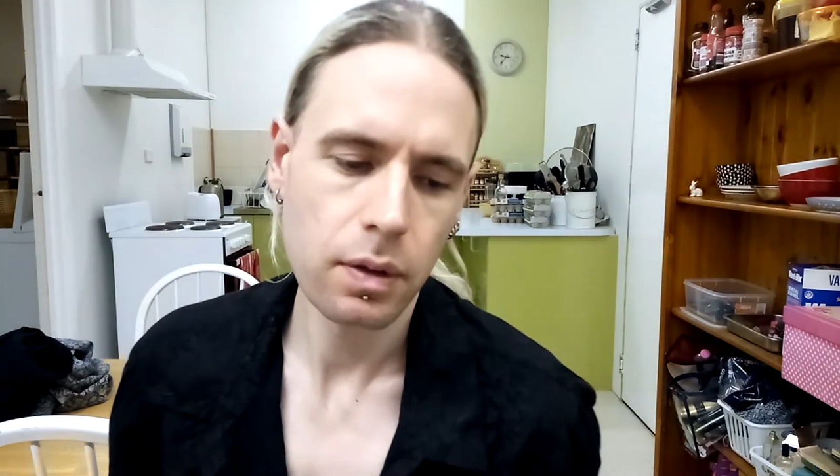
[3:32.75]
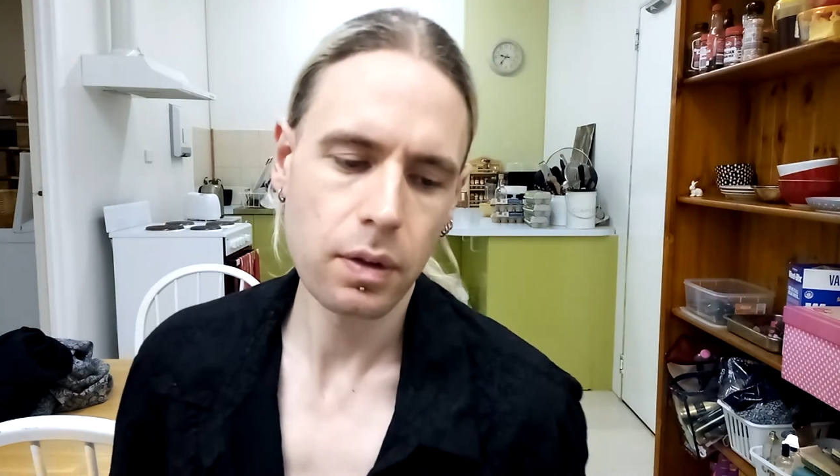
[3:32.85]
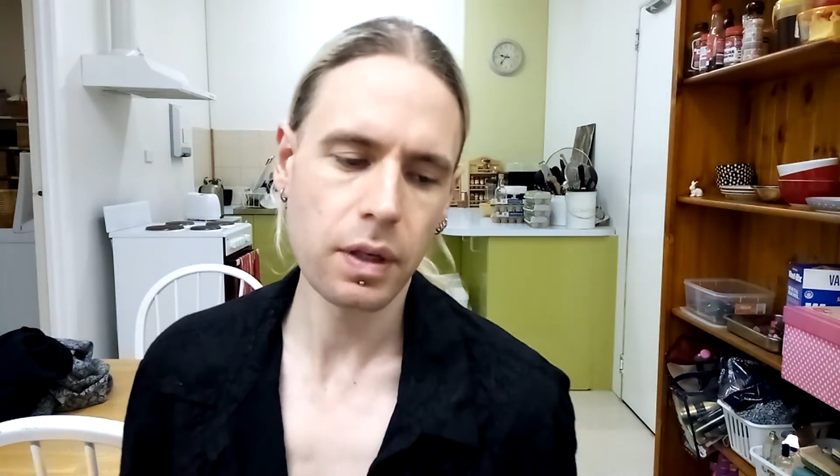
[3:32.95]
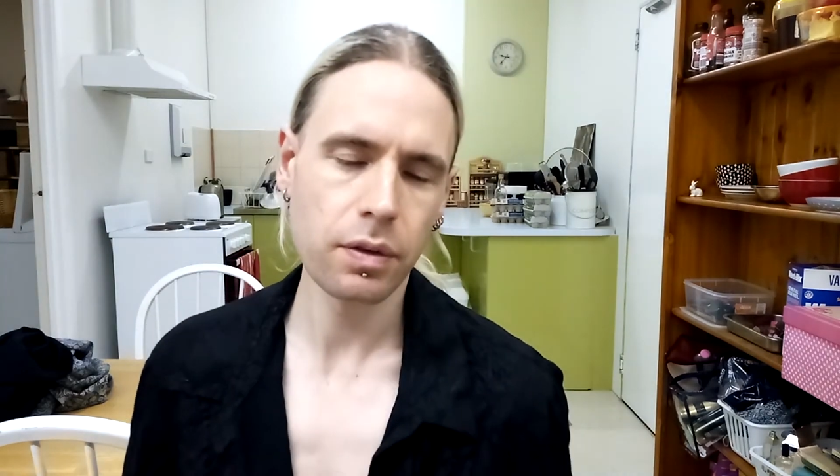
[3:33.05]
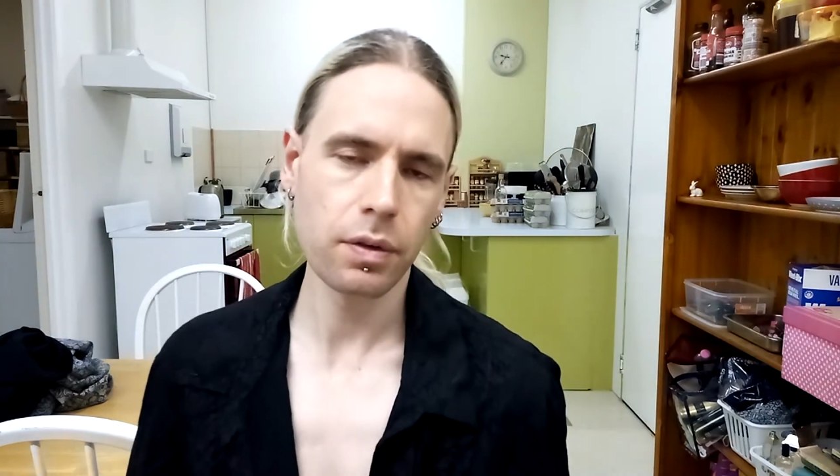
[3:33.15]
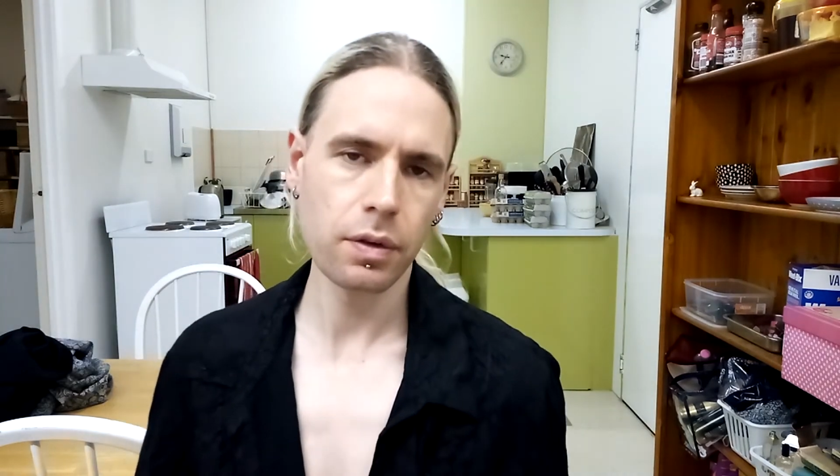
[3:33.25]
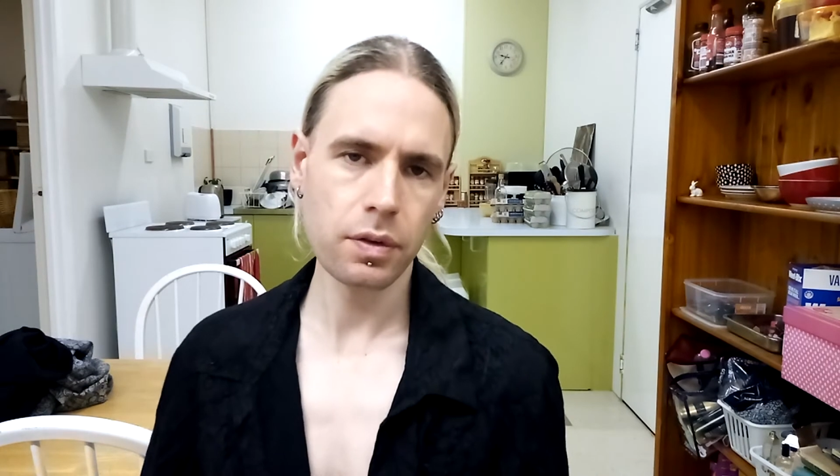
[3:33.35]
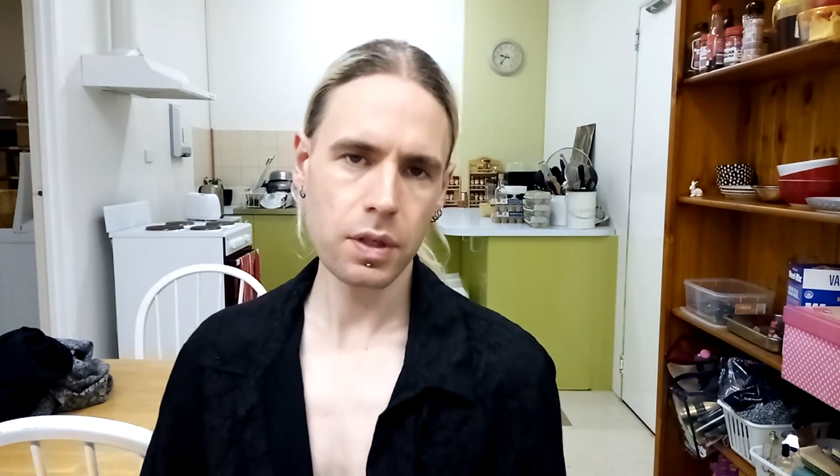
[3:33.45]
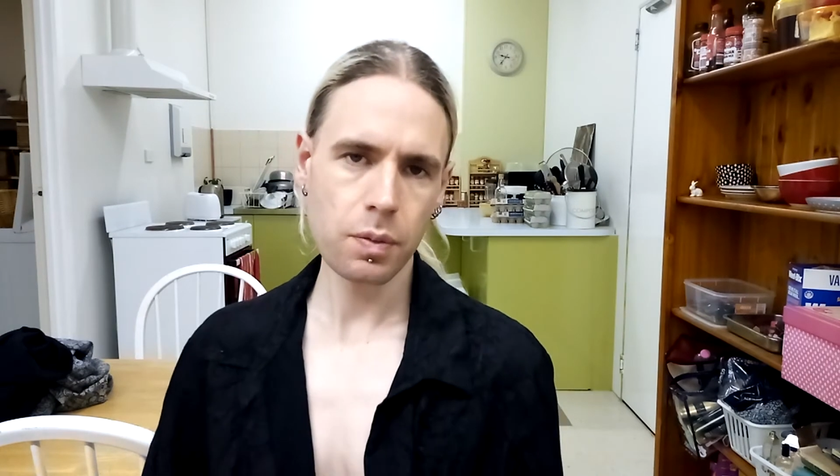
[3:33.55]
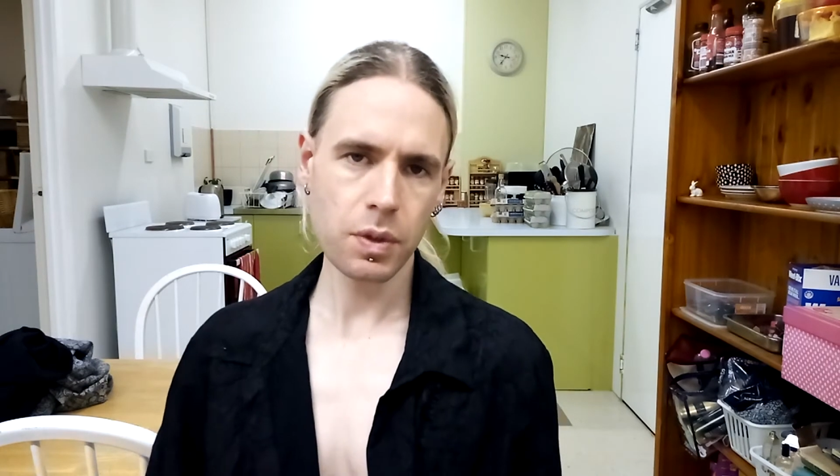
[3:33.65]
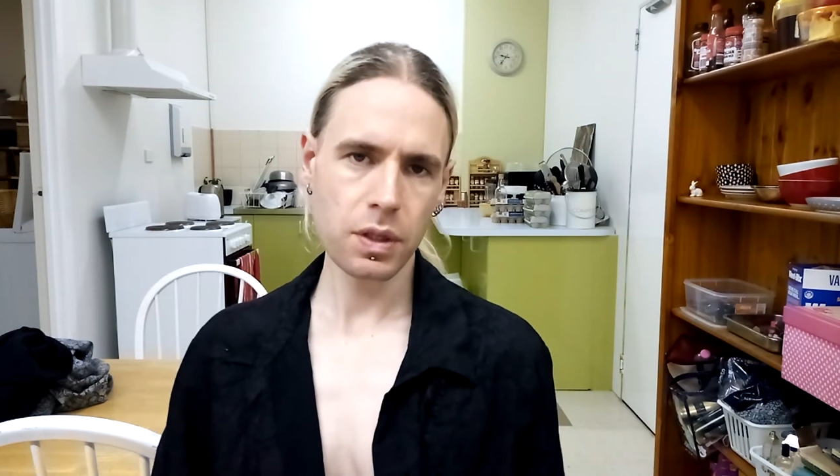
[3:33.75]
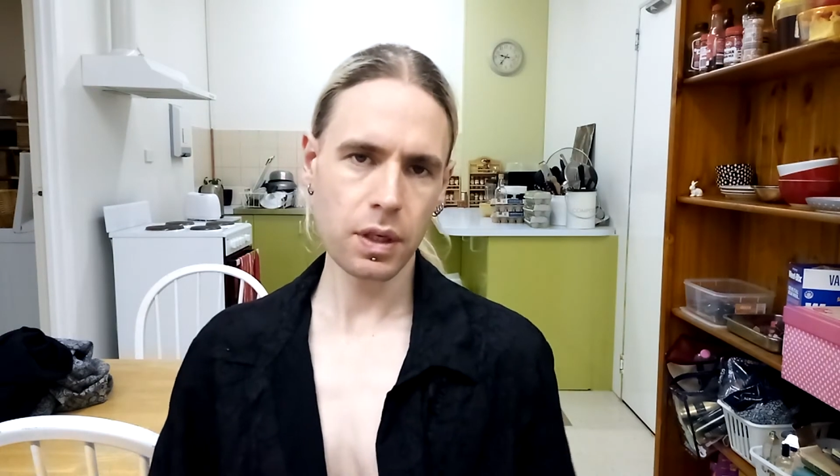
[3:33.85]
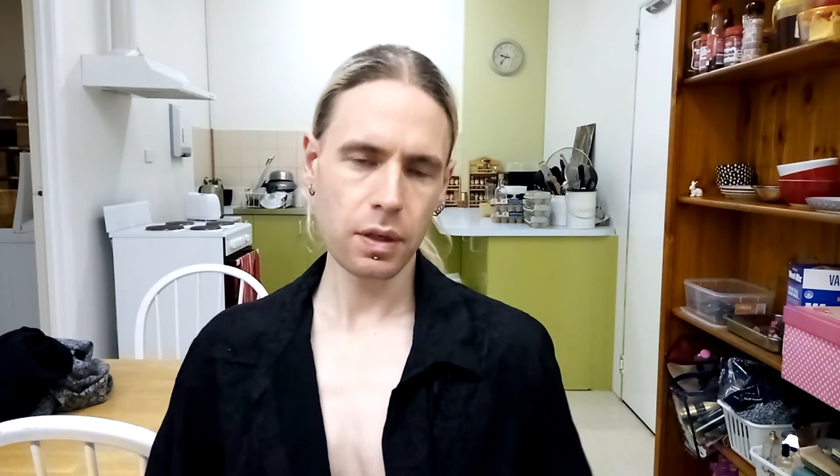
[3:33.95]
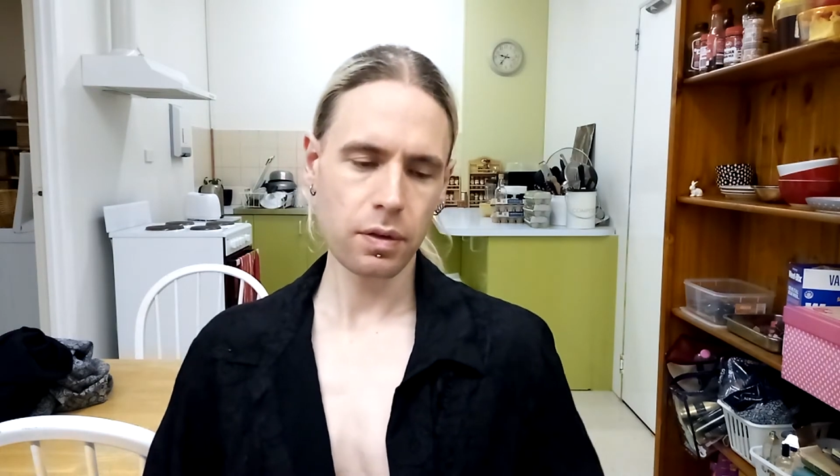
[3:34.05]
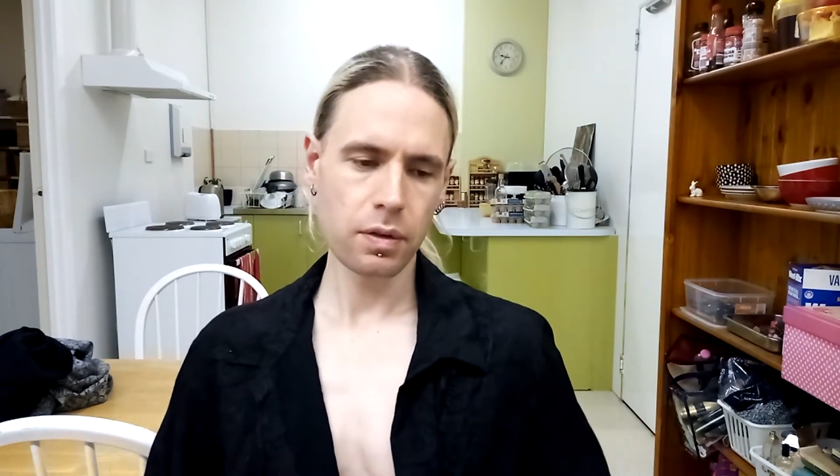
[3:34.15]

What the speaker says: is used in the machine.